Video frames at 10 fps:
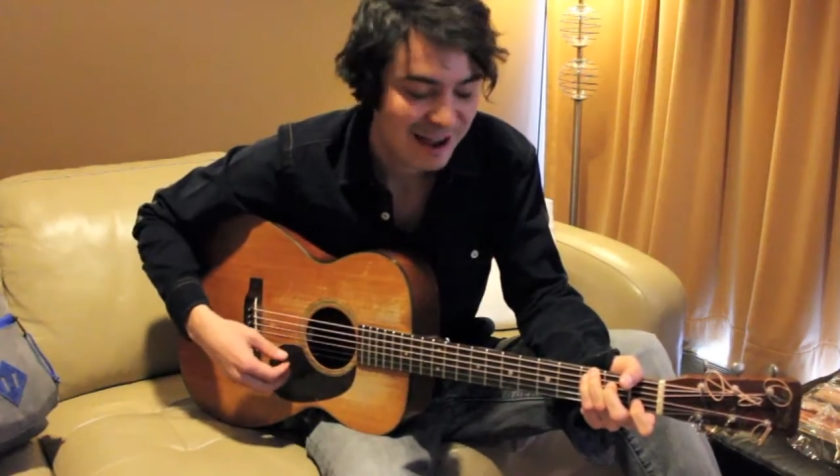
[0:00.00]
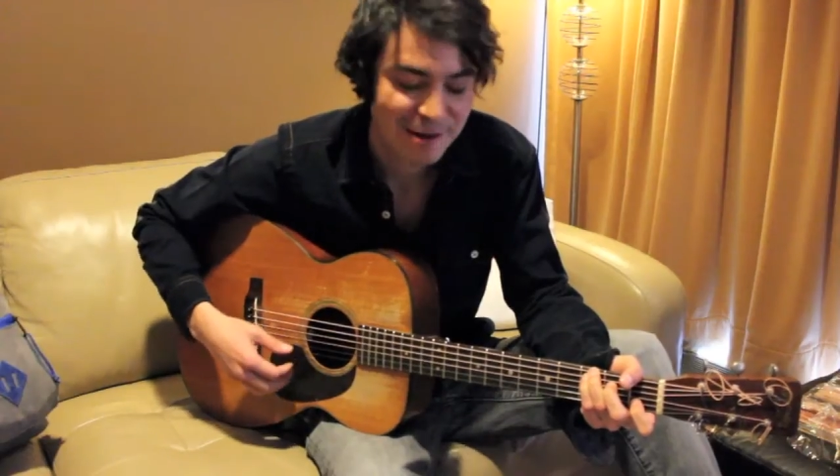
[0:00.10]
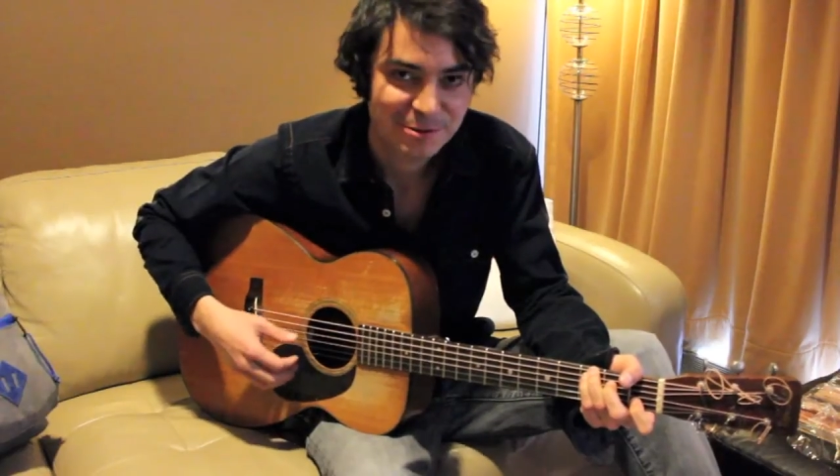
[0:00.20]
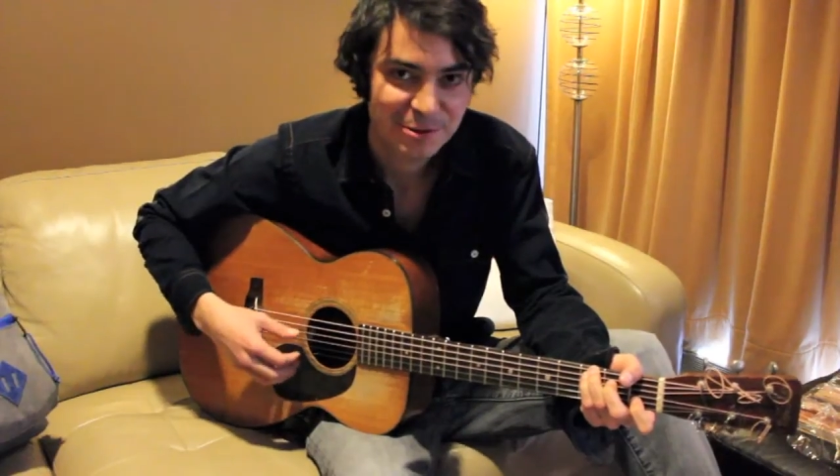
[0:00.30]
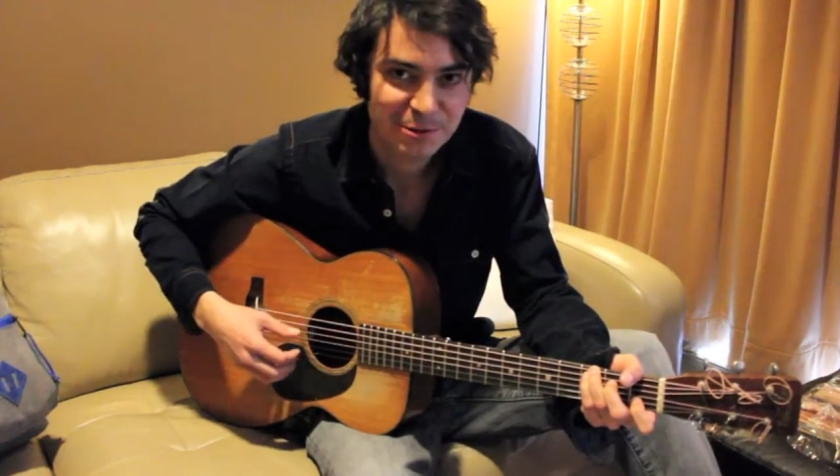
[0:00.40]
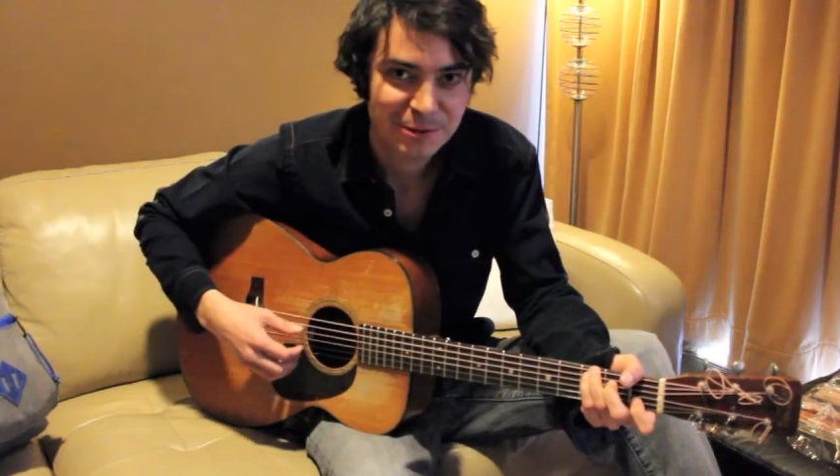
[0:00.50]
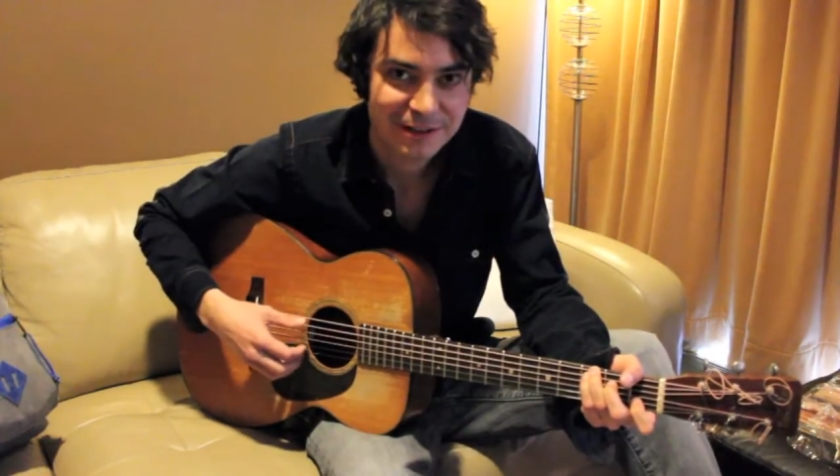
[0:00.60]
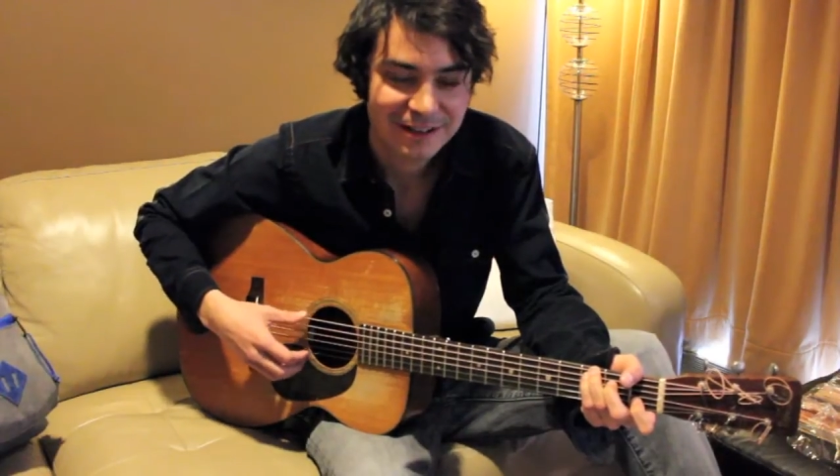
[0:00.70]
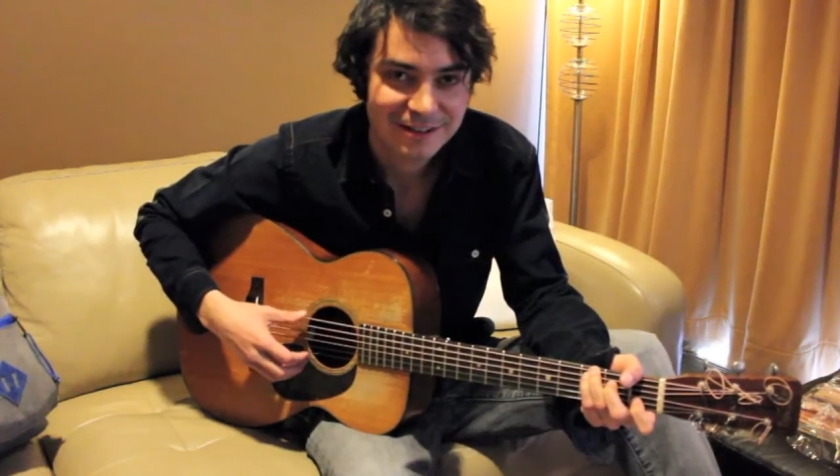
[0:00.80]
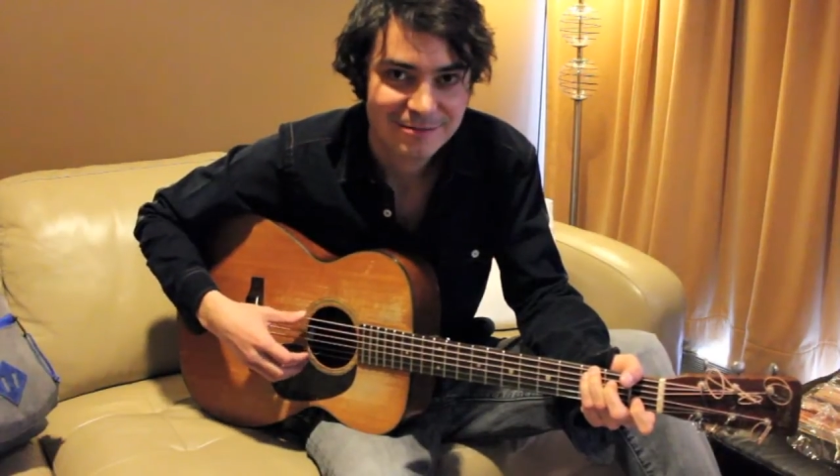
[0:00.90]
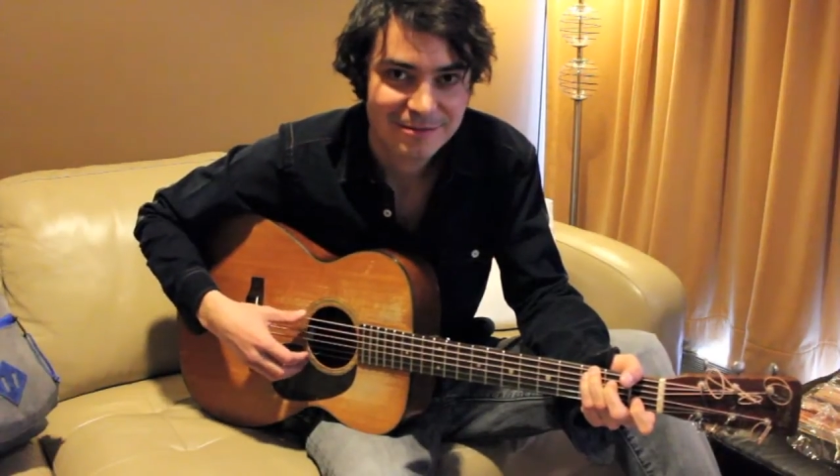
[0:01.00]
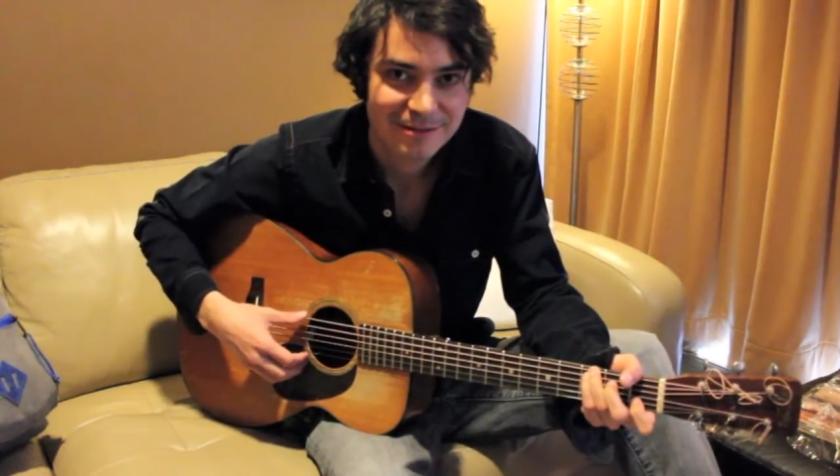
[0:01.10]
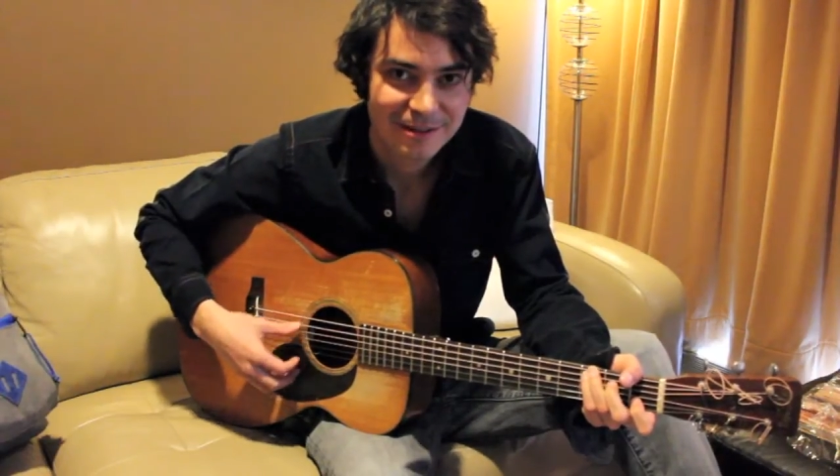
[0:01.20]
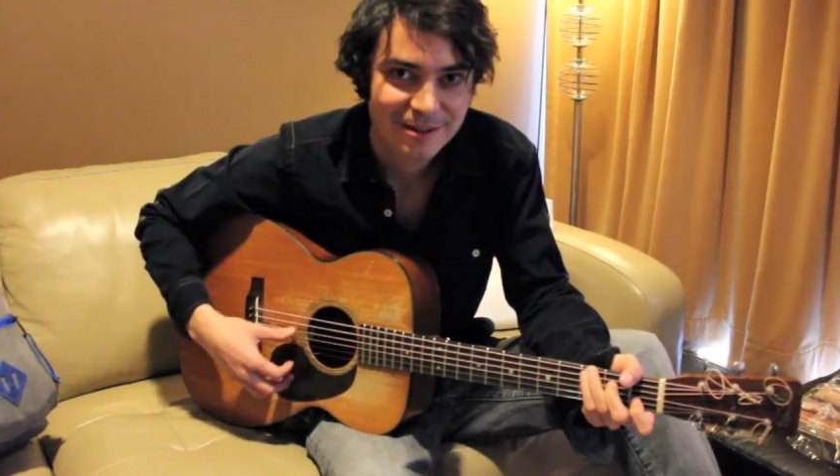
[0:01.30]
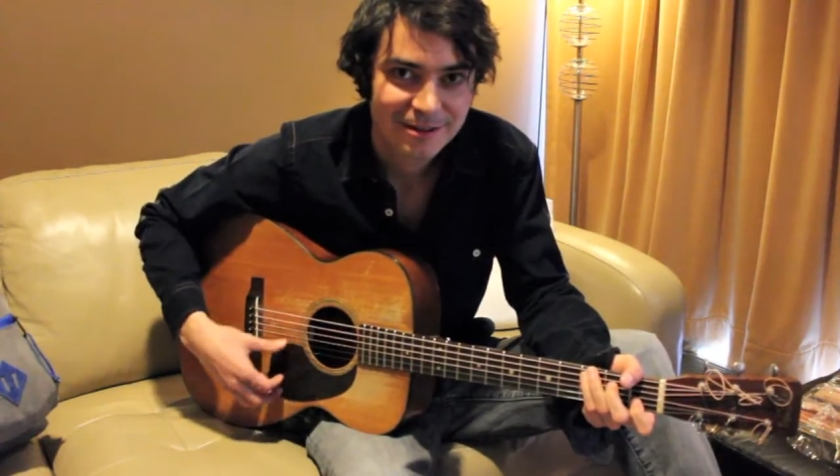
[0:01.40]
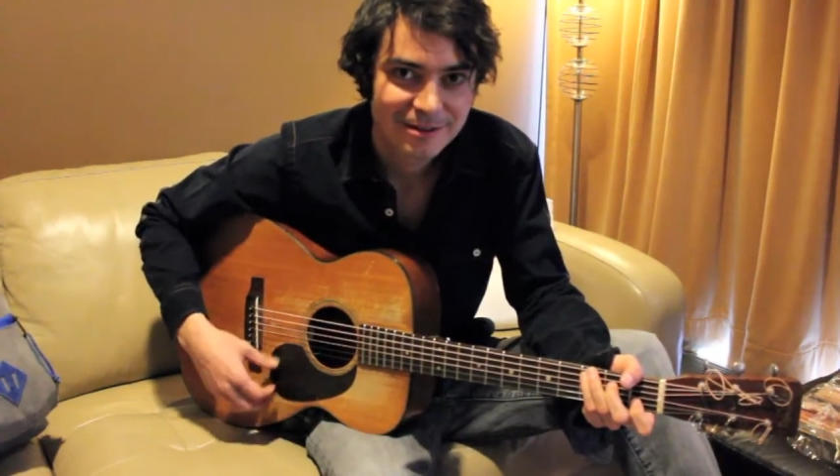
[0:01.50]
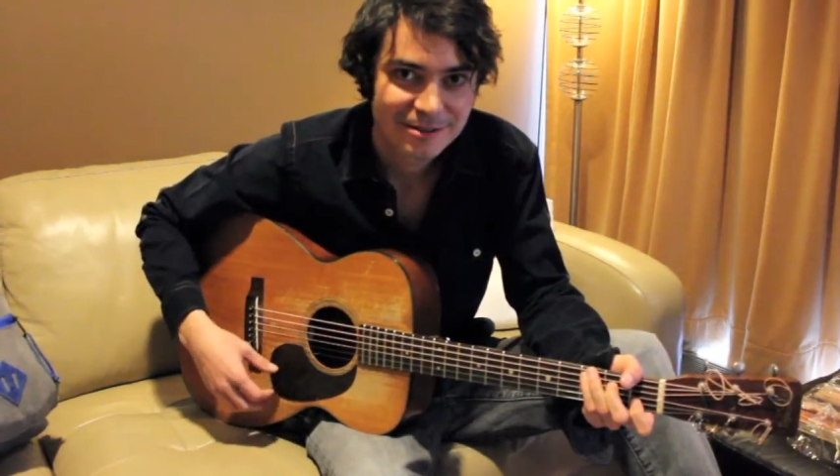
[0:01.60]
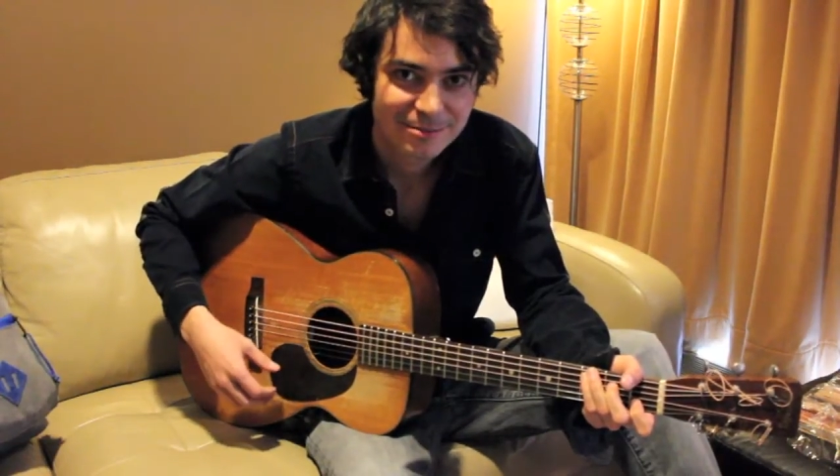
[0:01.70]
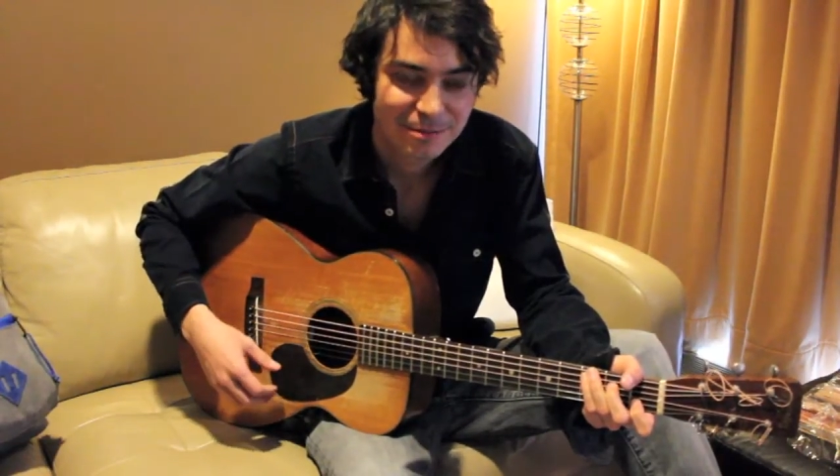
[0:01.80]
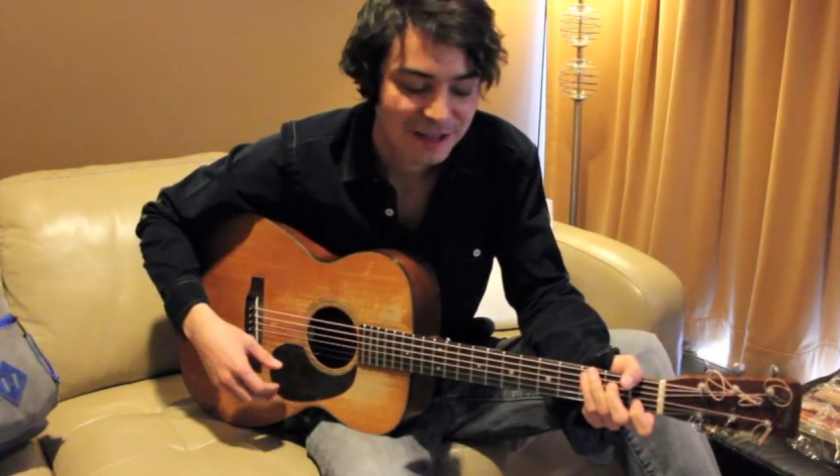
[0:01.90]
out touring and